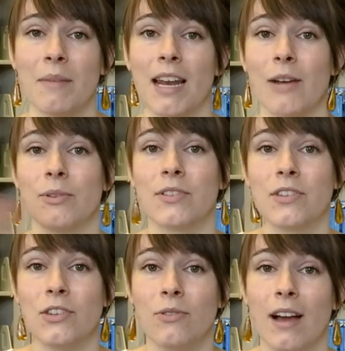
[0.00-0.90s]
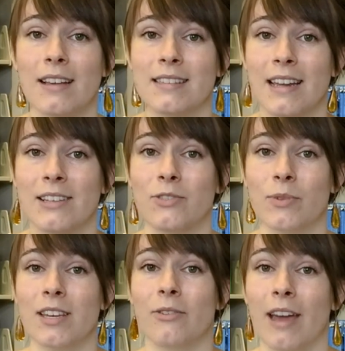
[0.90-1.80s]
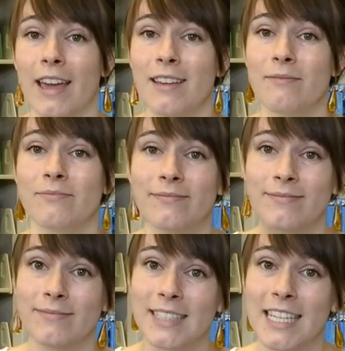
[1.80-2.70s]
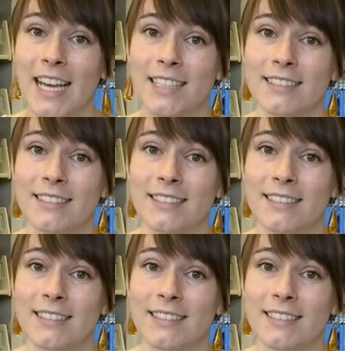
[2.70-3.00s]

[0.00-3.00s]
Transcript: and I will see you guys next week, okay? See ya!